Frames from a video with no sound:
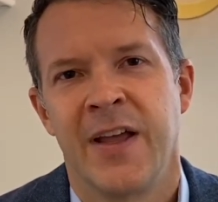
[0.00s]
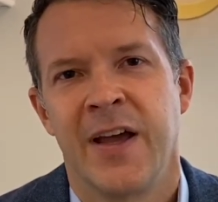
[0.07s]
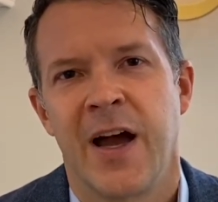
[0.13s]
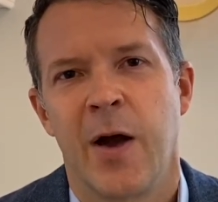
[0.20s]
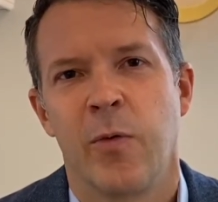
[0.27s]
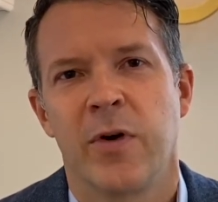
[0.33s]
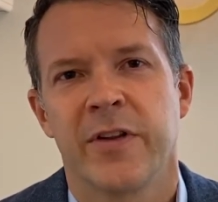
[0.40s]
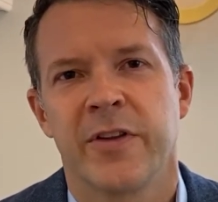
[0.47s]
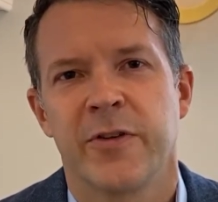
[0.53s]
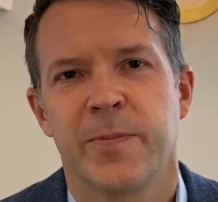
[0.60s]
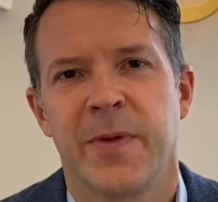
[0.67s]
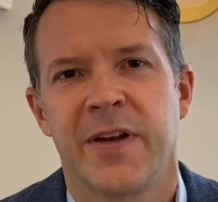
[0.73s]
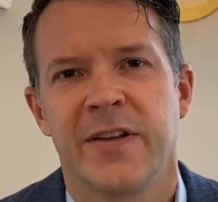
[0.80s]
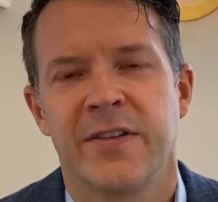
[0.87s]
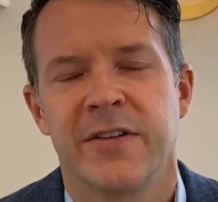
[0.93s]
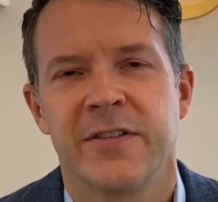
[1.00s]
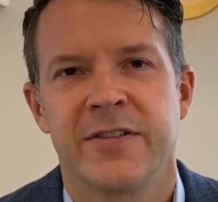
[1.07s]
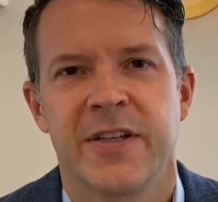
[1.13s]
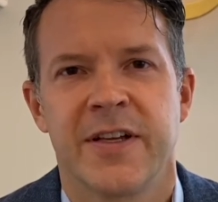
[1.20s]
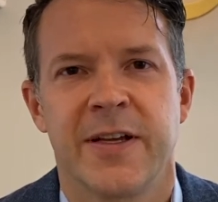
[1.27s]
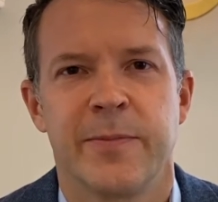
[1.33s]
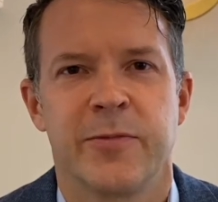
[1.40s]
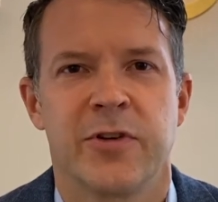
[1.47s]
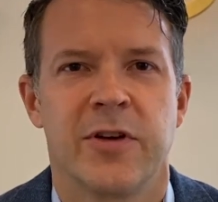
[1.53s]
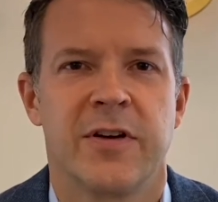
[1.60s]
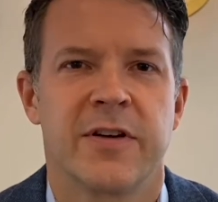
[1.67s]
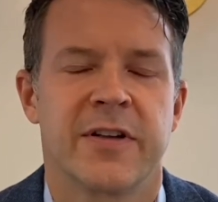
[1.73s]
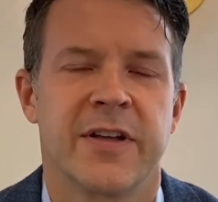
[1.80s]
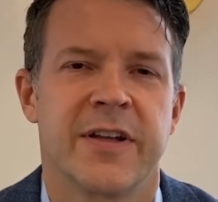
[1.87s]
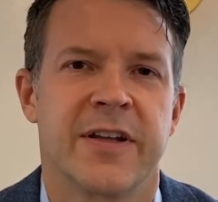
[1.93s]
I wanted to spend a little time
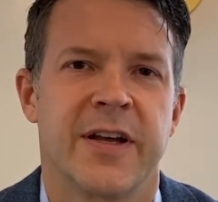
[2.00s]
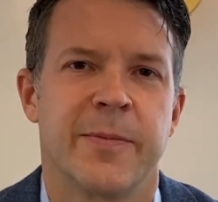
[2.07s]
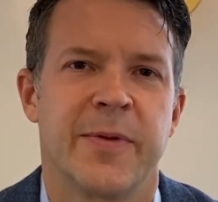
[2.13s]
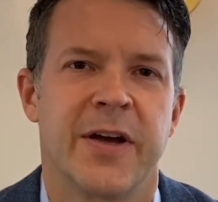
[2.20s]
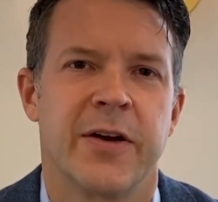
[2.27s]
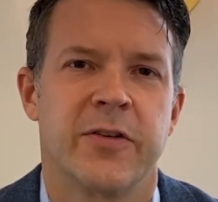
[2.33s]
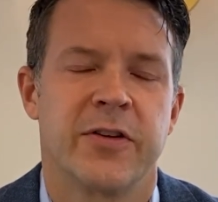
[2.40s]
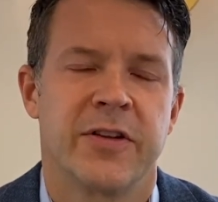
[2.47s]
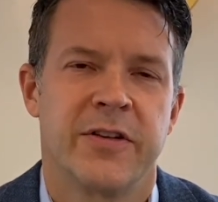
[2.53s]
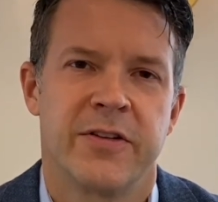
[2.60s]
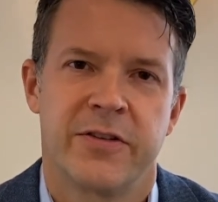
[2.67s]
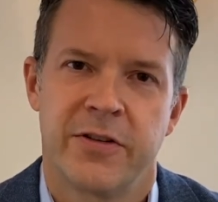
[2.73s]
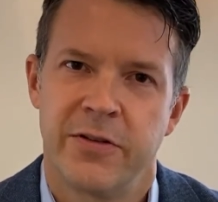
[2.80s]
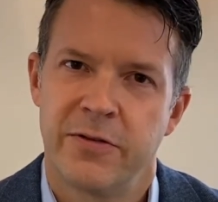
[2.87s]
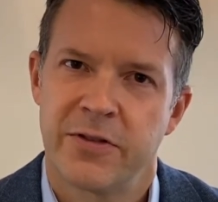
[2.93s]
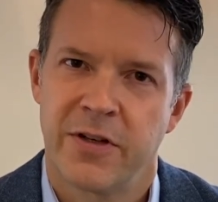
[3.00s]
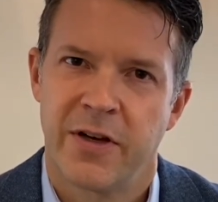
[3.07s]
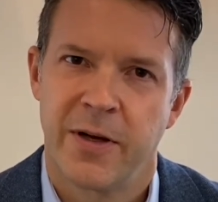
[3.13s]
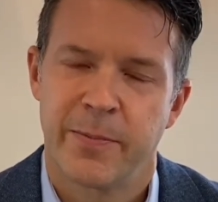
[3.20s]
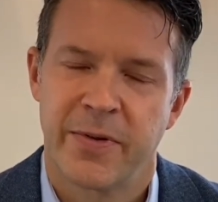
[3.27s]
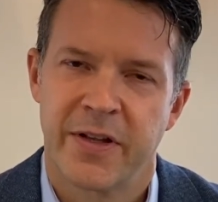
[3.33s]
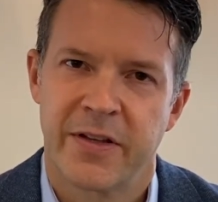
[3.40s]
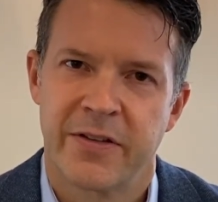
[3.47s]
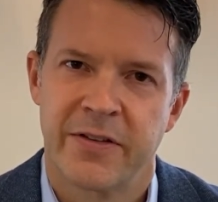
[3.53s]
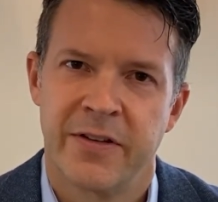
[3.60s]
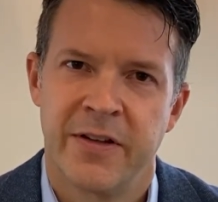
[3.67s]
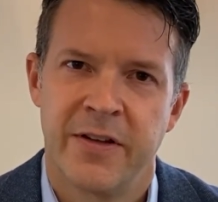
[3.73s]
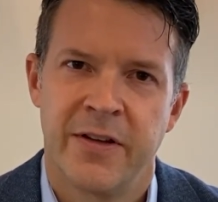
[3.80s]
talking about two topics.